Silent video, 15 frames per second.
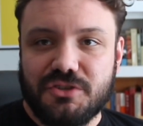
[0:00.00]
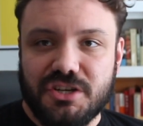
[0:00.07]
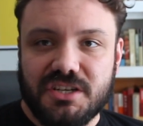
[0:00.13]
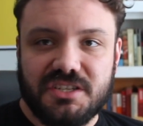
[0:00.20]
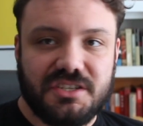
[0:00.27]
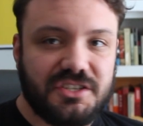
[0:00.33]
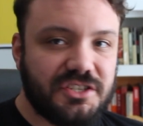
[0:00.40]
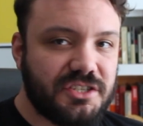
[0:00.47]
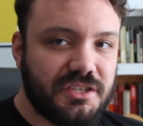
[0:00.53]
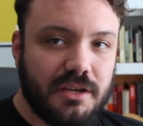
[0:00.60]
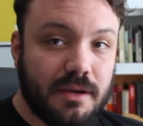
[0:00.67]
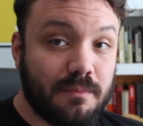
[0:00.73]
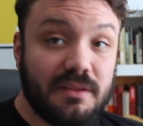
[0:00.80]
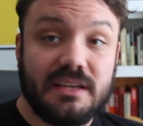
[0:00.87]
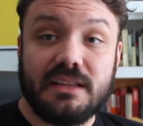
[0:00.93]
just
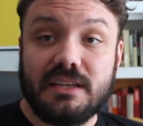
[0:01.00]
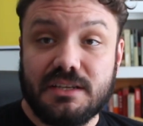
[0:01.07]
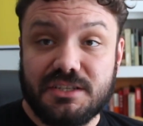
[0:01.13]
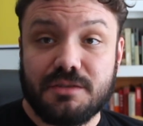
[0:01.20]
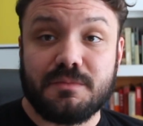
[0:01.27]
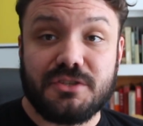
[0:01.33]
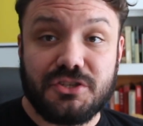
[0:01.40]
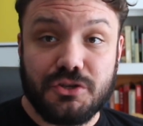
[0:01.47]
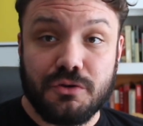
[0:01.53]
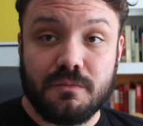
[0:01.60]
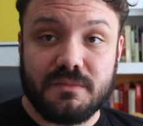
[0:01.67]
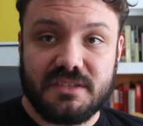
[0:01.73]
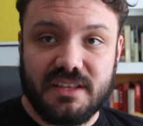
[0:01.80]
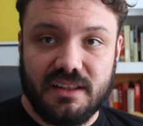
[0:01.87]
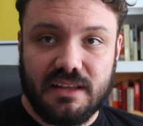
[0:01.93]
completely
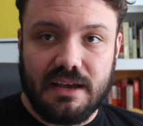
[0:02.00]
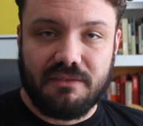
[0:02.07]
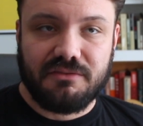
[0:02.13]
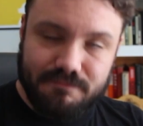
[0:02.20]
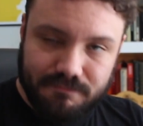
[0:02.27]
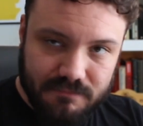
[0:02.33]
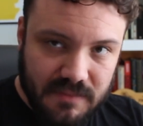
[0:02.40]
subsumes the left.